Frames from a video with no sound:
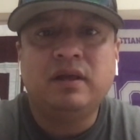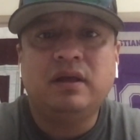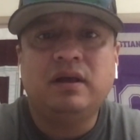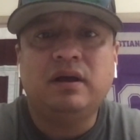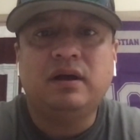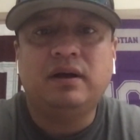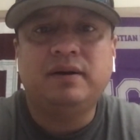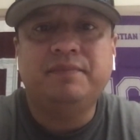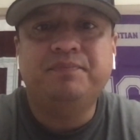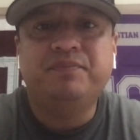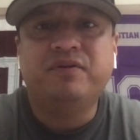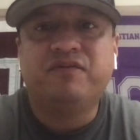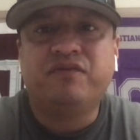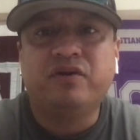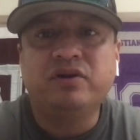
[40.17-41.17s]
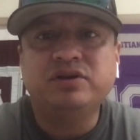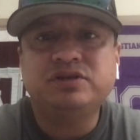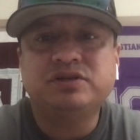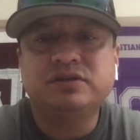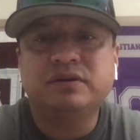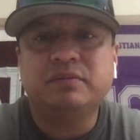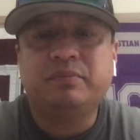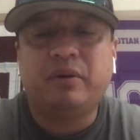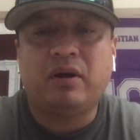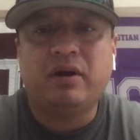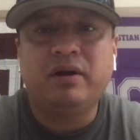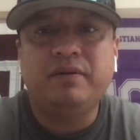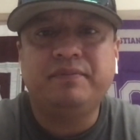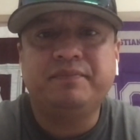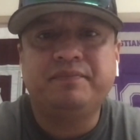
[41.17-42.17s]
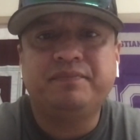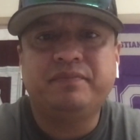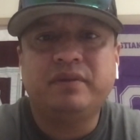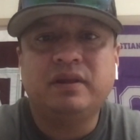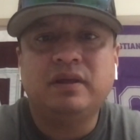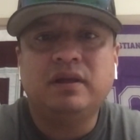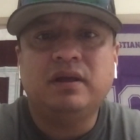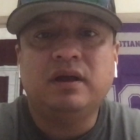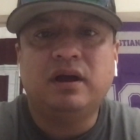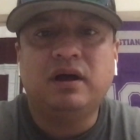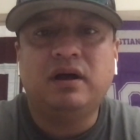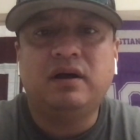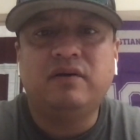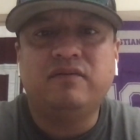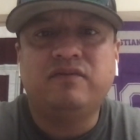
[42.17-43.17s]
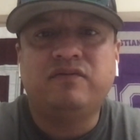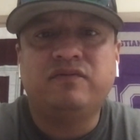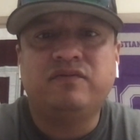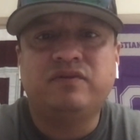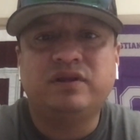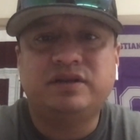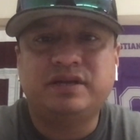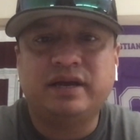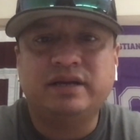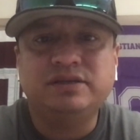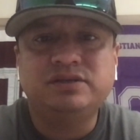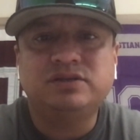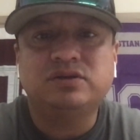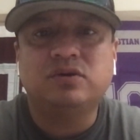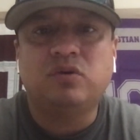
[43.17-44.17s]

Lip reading: The first part of the test,